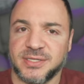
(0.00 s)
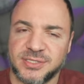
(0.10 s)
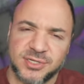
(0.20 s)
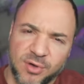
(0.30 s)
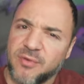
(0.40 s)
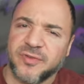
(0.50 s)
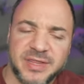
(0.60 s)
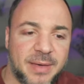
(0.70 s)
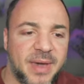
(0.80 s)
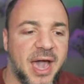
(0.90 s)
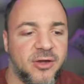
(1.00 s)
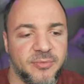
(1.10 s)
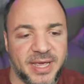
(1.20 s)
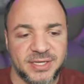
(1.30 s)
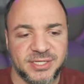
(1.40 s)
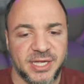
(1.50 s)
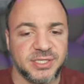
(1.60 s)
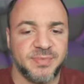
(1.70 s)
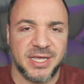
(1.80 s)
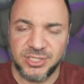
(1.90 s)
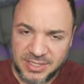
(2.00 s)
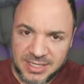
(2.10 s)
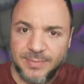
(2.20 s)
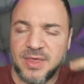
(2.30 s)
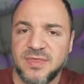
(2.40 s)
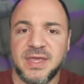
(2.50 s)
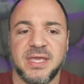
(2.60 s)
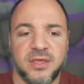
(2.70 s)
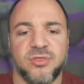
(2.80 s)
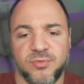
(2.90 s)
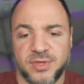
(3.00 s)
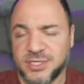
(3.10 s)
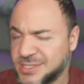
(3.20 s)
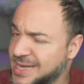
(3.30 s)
So hopefully that pattern makes sense because you need to be thinking through this